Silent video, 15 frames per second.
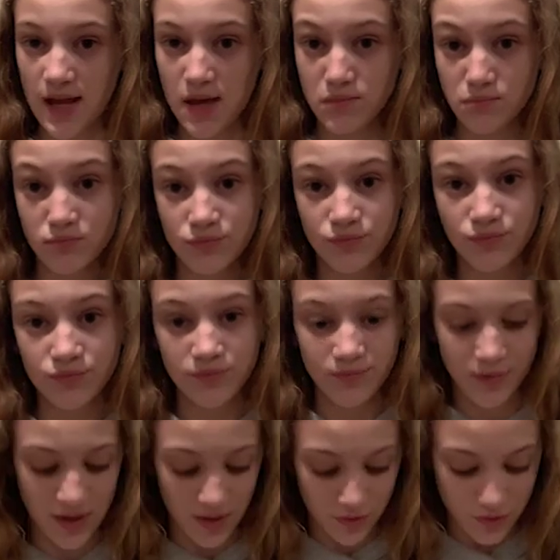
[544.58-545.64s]
Day,
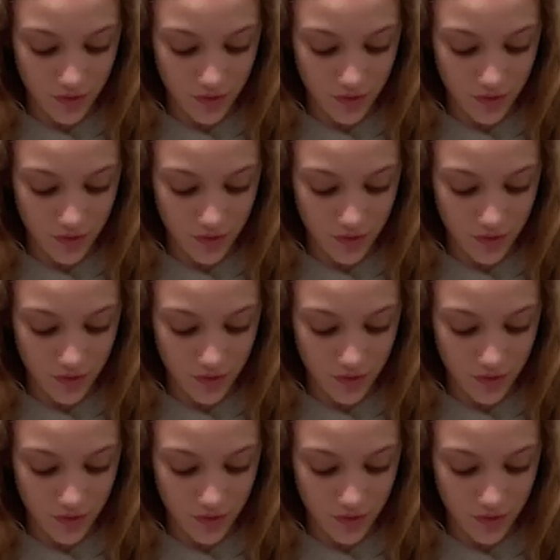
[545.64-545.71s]
pretty